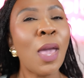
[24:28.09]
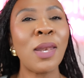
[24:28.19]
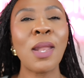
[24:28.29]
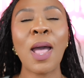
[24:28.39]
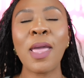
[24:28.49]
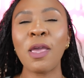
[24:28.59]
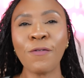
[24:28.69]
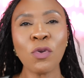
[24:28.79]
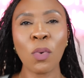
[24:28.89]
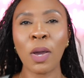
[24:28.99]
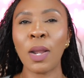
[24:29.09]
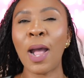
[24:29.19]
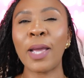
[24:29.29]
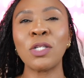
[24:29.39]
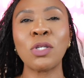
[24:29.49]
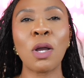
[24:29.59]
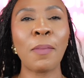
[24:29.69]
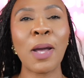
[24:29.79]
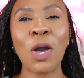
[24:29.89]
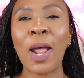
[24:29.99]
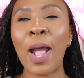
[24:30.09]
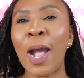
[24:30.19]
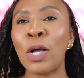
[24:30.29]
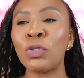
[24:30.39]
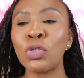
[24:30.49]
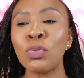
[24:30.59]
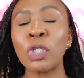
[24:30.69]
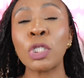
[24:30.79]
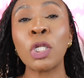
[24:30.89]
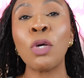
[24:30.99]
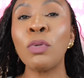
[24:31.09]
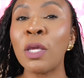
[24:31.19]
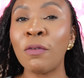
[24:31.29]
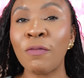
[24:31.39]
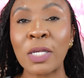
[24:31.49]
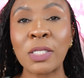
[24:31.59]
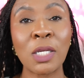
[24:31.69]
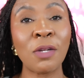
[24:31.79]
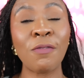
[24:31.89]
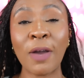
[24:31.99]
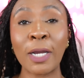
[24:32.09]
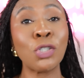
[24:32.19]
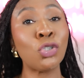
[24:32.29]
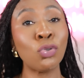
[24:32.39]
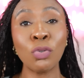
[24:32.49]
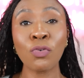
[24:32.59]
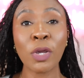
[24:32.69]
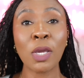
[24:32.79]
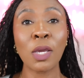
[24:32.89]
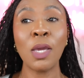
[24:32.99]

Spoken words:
And If you want, I can talk about how to slowly invest in fine jewelry.